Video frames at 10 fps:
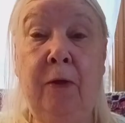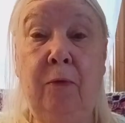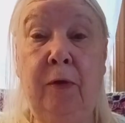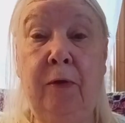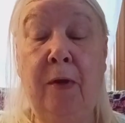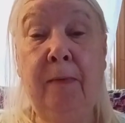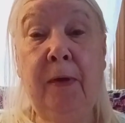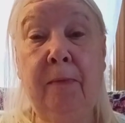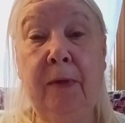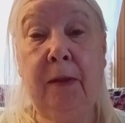Well, I
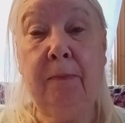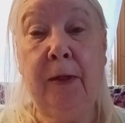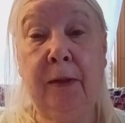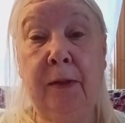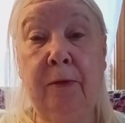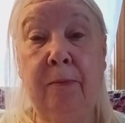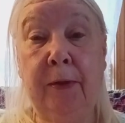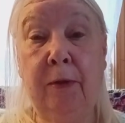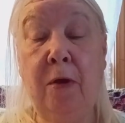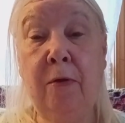might make mine a little bit
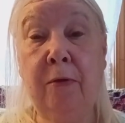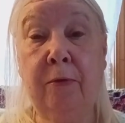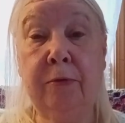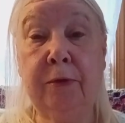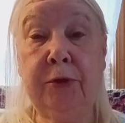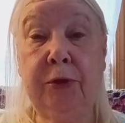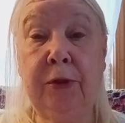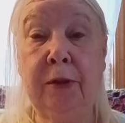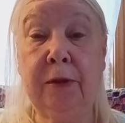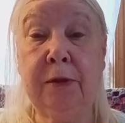longer than she
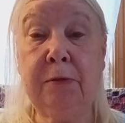does,